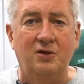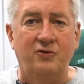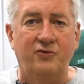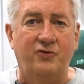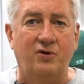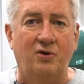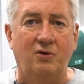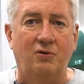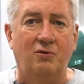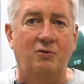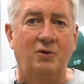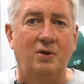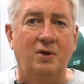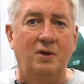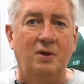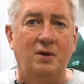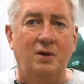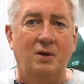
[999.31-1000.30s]
So
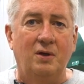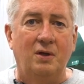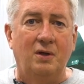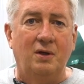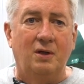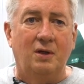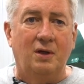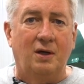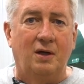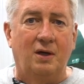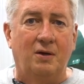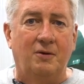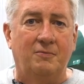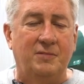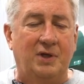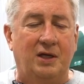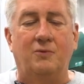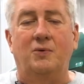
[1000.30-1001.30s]

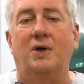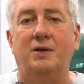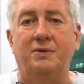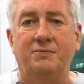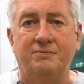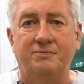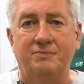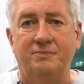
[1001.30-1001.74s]
anyway,